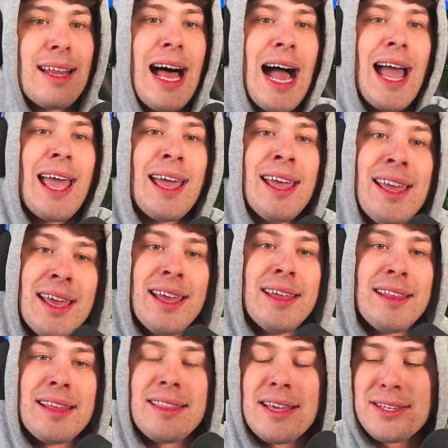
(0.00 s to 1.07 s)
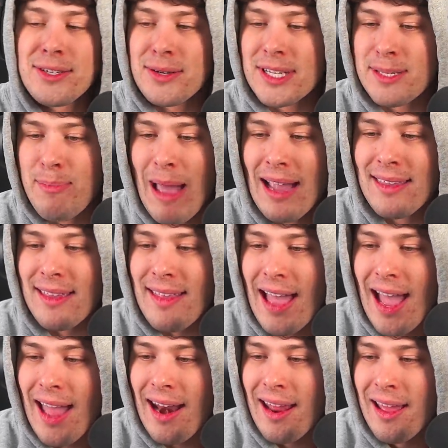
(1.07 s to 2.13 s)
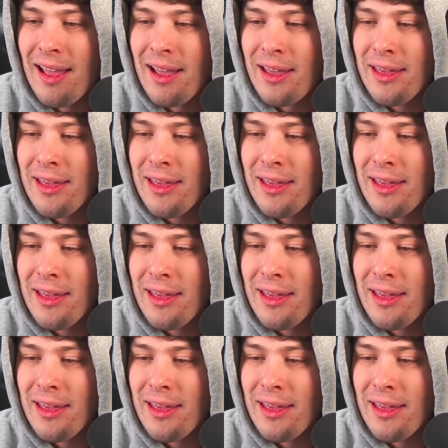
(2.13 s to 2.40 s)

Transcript: gonna lie. The disrespect in that.